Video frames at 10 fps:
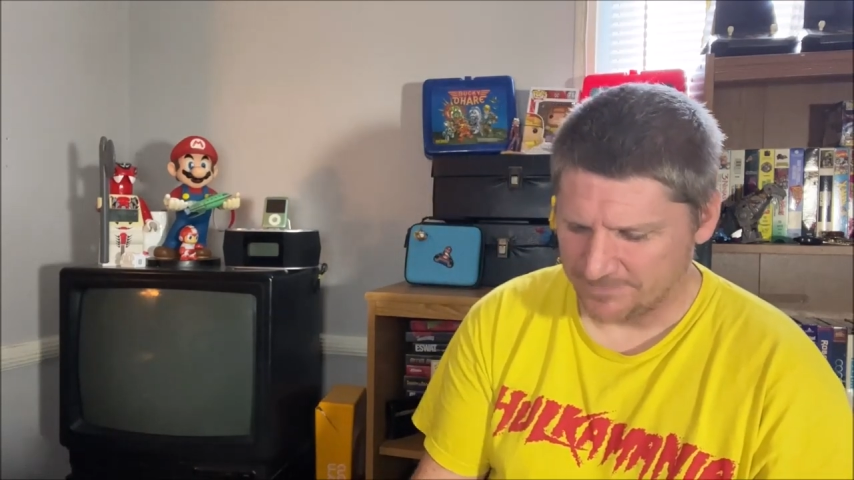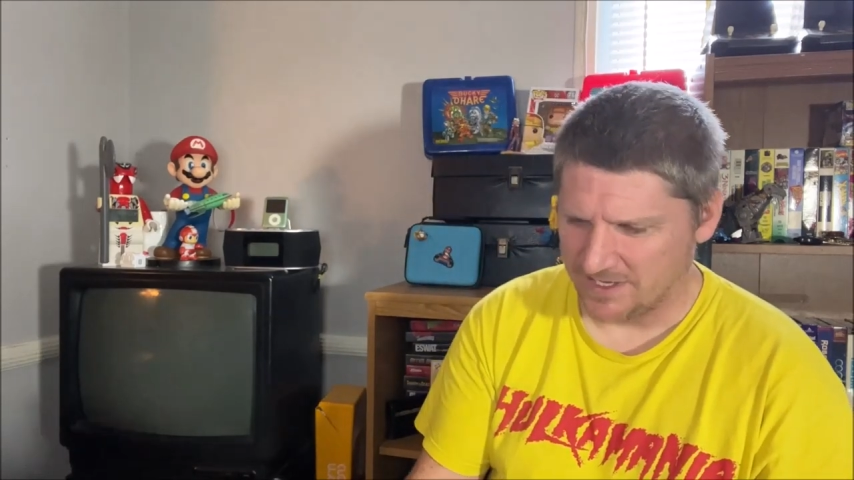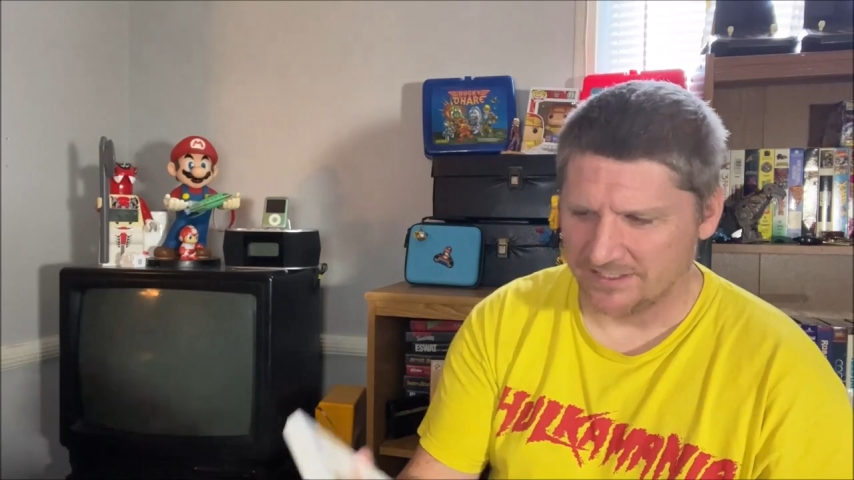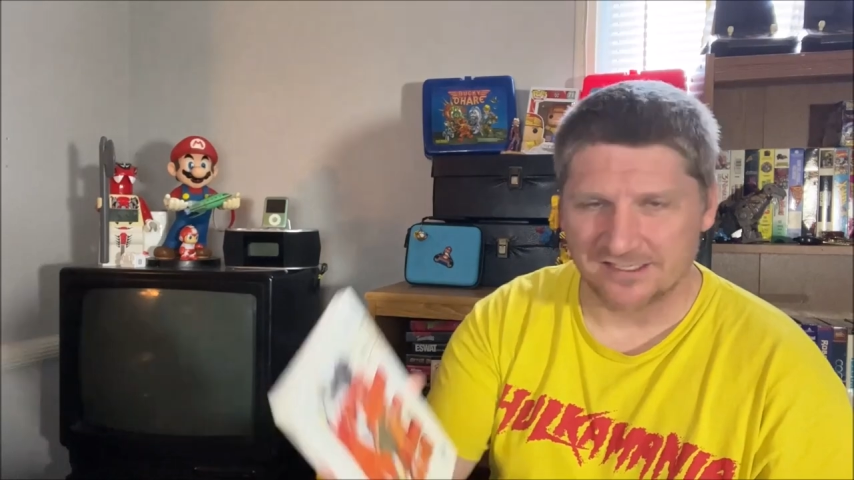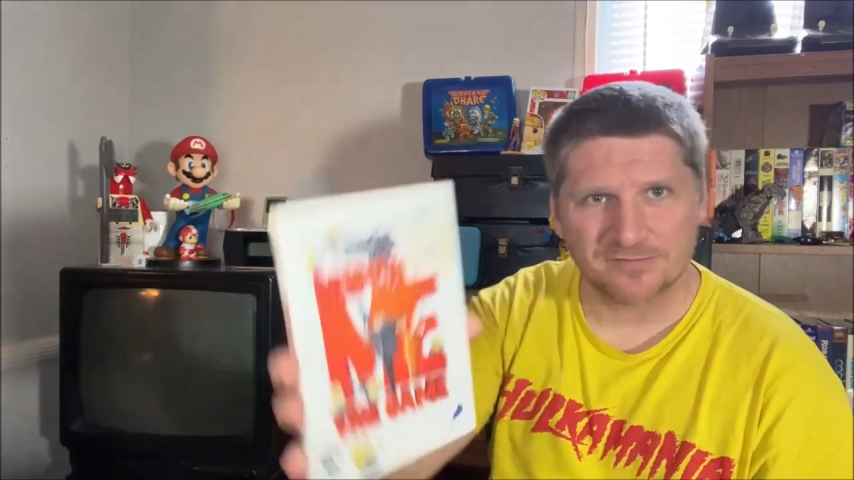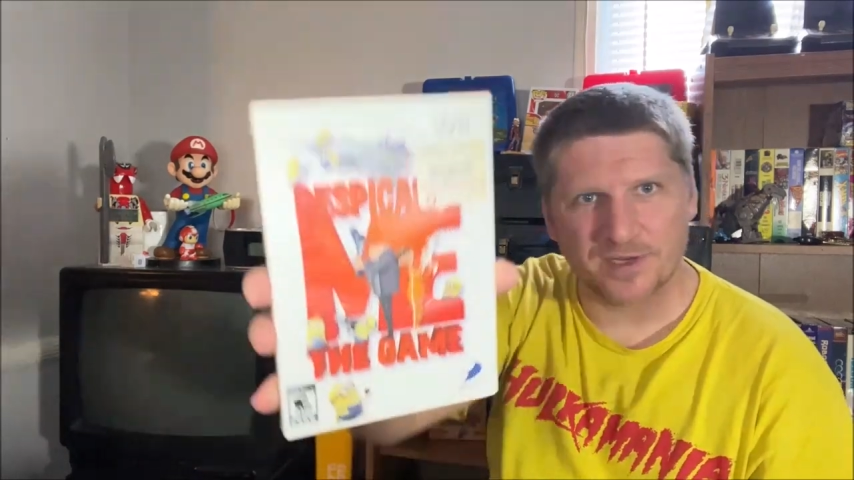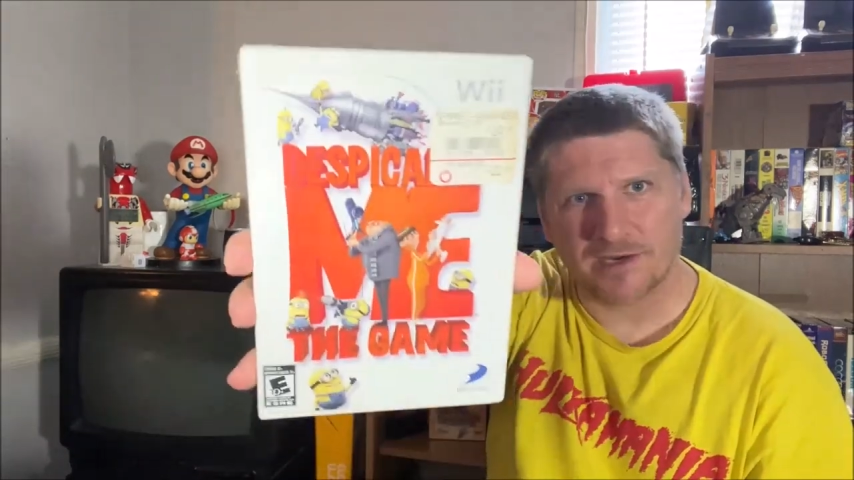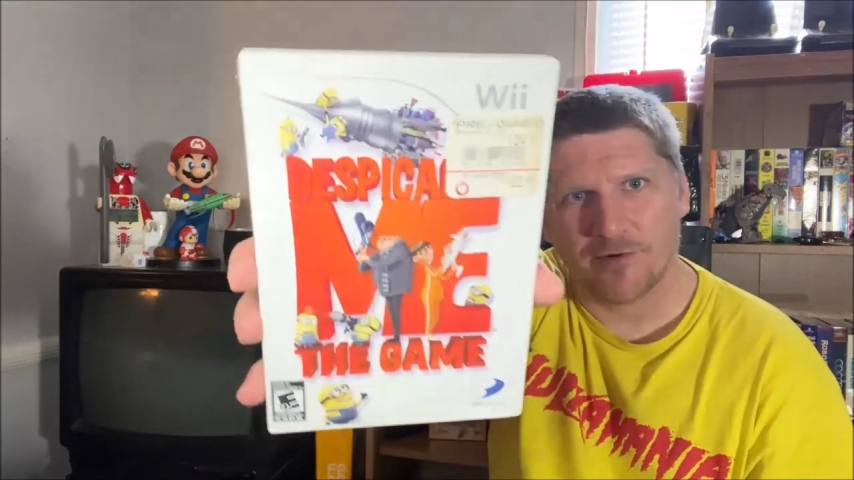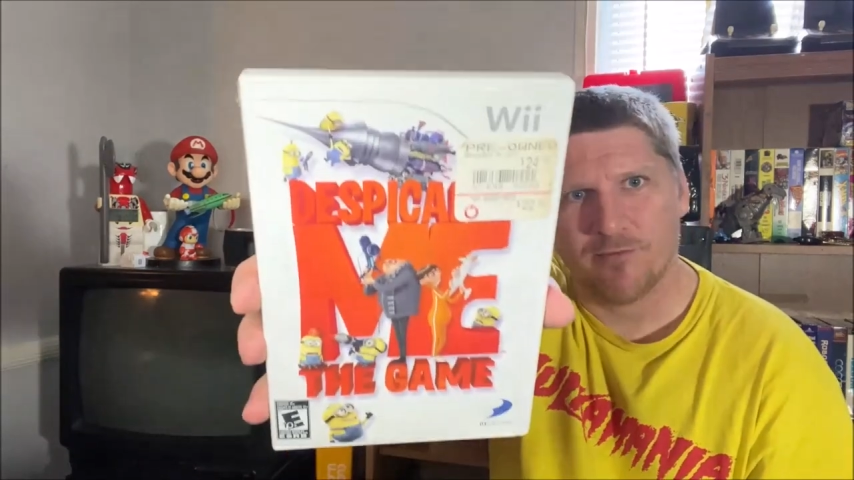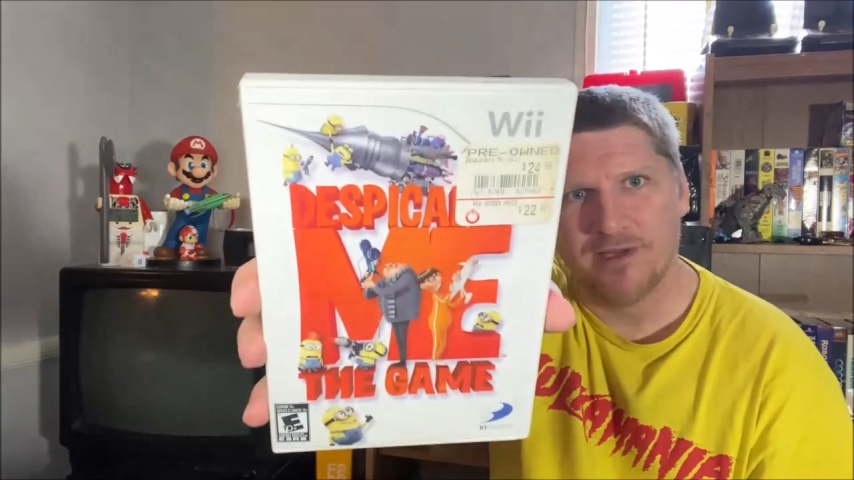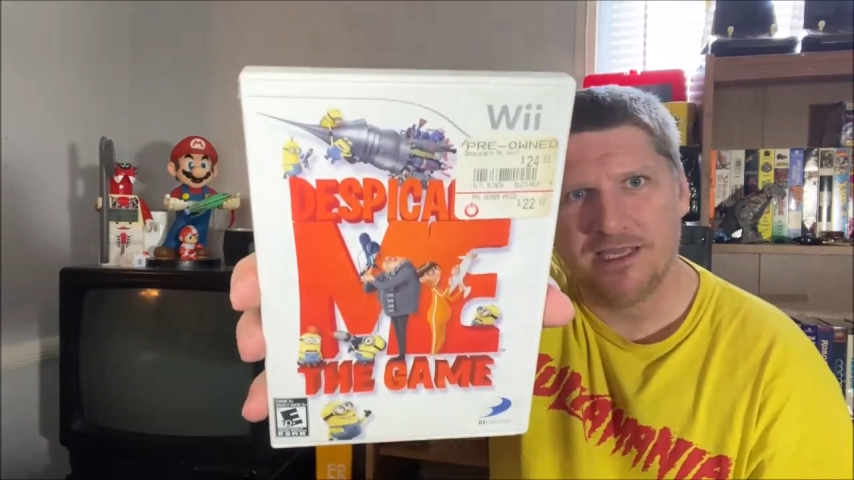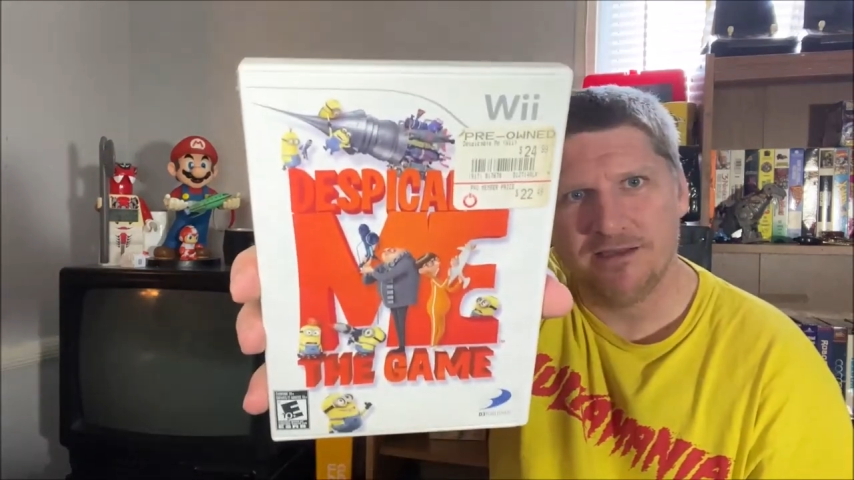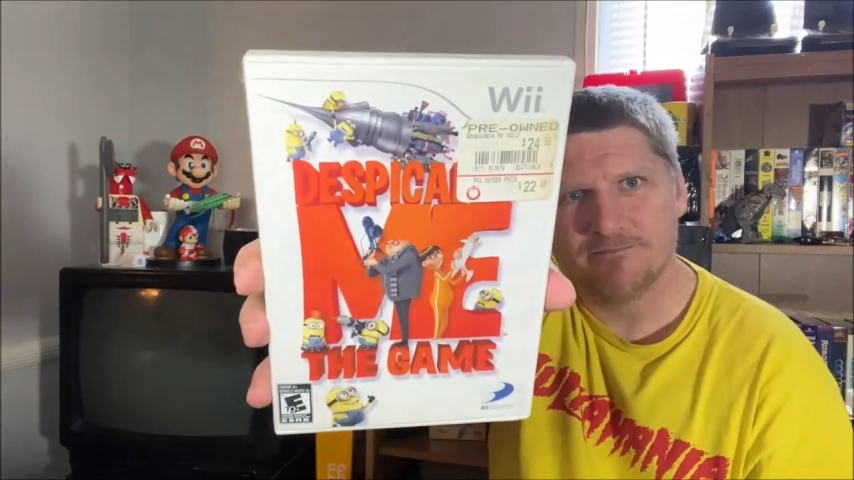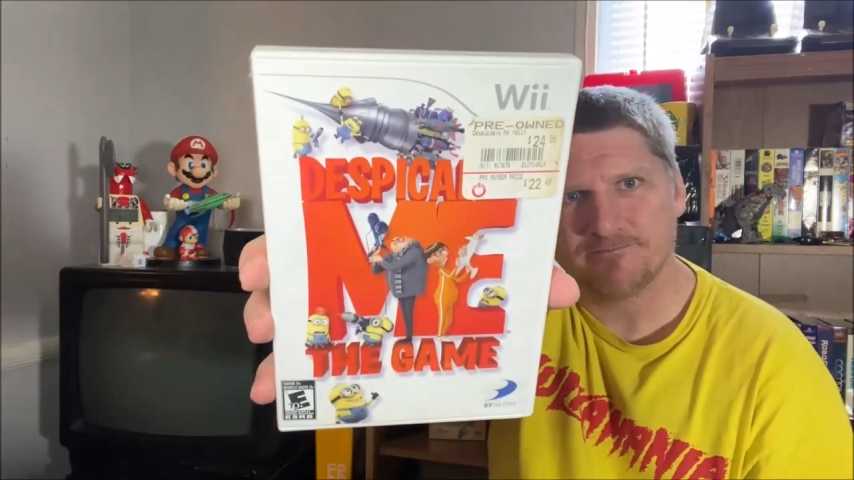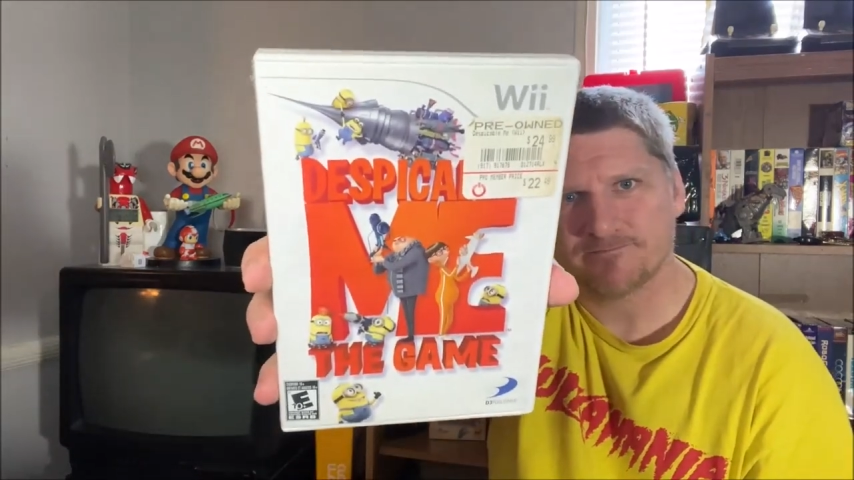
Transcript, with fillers: Uh, Despicable Me,